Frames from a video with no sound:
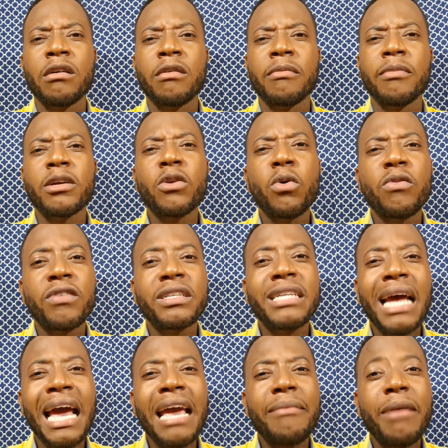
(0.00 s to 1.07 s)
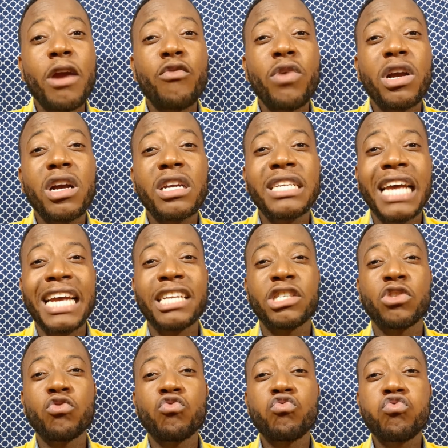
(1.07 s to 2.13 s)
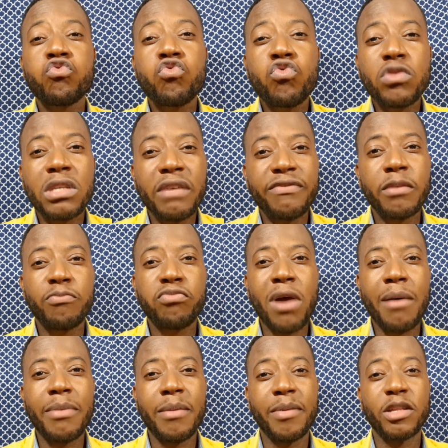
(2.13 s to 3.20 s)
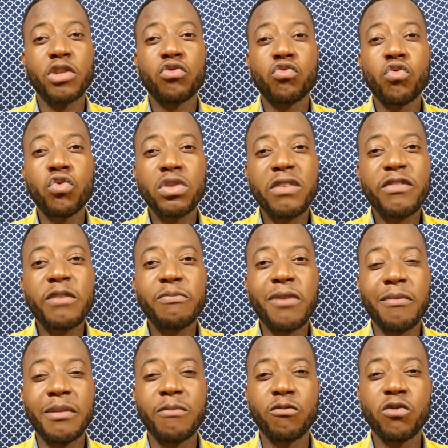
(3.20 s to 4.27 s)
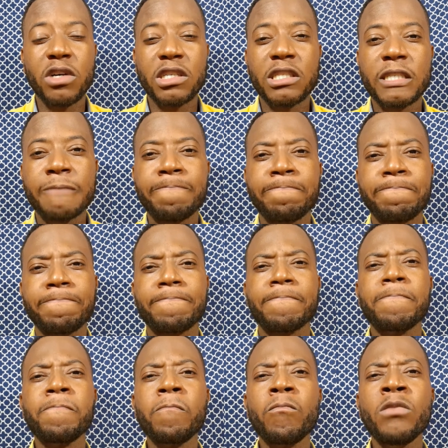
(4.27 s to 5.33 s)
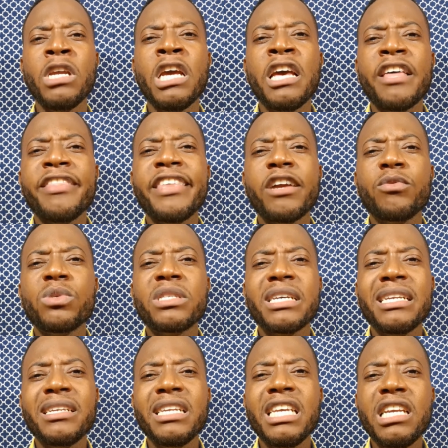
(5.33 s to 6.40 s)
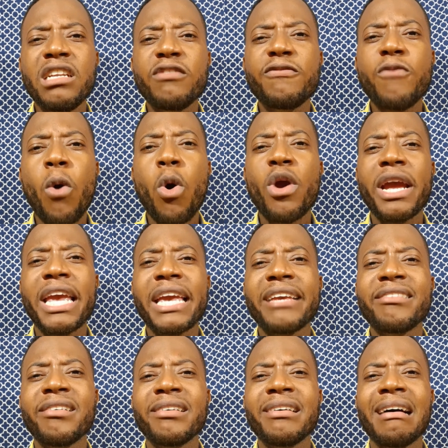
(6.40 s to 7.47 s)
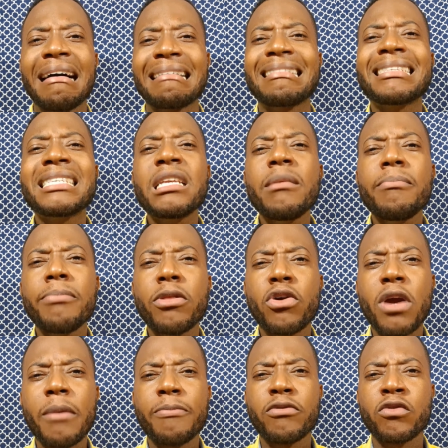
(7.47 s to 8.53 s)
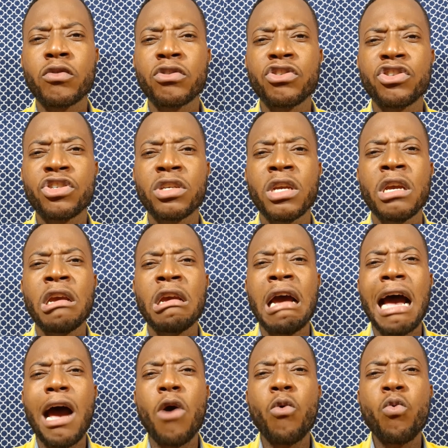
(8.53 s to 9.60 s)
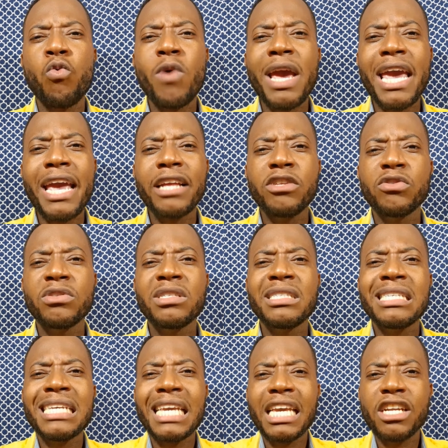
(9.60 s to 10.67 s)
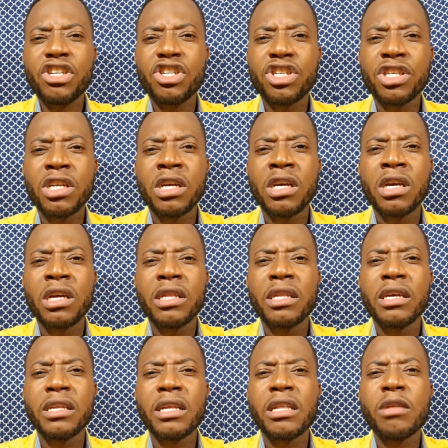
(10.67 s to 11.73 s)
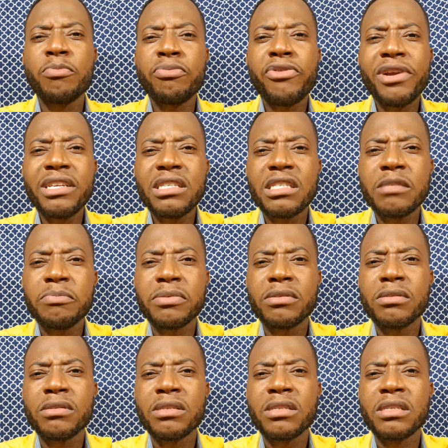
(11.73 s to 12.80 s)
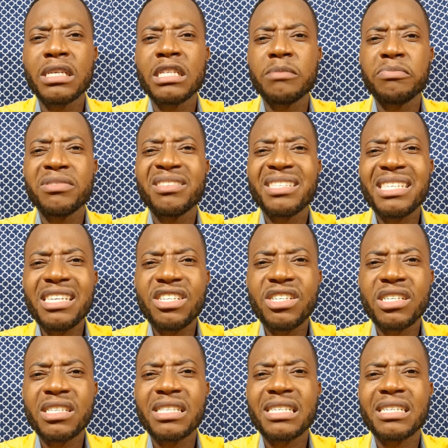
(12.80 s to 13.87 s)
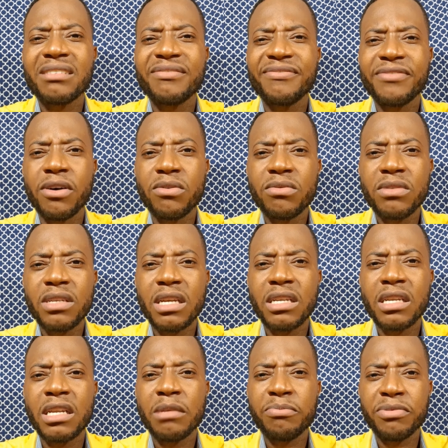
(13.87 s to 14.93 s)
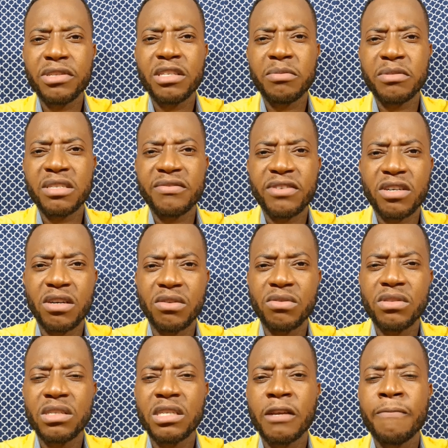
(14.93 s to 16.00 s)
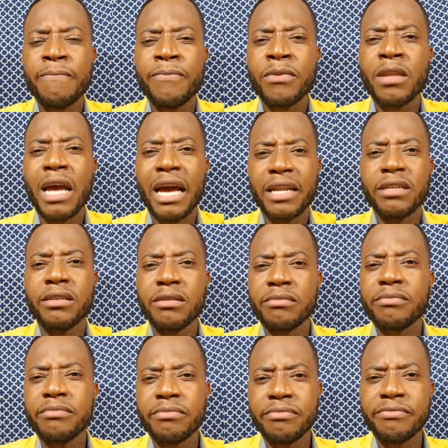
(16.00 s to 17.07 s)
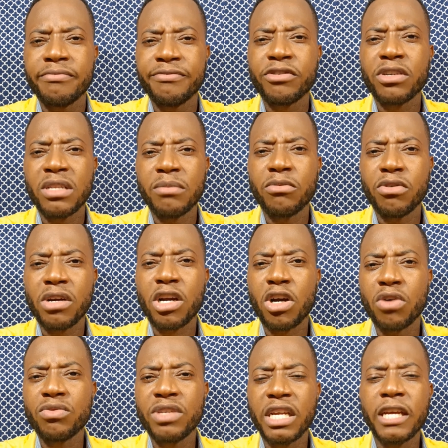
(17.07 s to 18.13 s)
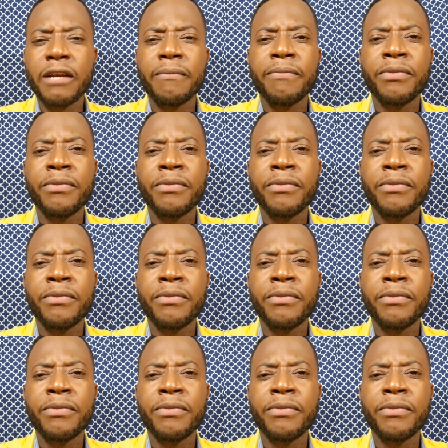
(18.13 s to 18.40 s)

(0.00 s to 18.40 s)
But over time, I recognized the root of the problem, and the root of the problem was there was a need for a simpler approach, a way to teach the principles and the procedures that are found in principles of accounts and furthermore accounting,